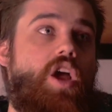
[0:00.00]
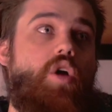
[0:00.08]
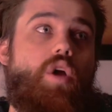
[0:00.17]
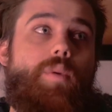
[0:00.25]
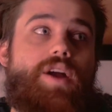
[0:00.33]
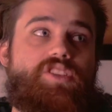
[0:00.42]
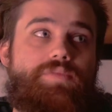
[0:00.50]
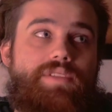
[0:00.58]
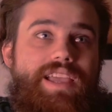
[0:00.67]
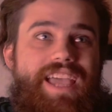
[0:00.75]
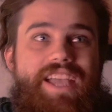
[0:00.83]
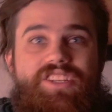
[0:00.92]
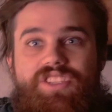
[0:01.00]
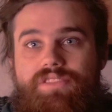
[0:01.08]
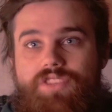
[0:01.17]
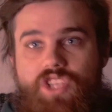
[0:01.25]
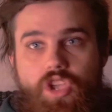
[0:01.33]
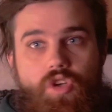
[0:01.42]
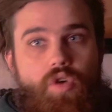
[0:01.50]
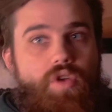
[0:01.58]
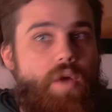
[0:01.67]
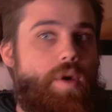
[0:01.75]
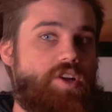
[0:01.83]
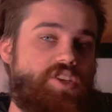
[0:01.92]
or I watch something like Agents of S.H.I.E.L.D.,
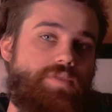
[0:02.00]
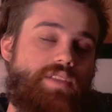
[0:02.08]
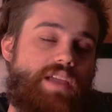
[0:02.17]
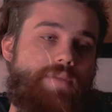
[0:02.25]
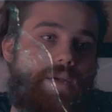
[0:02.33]
or I watch something like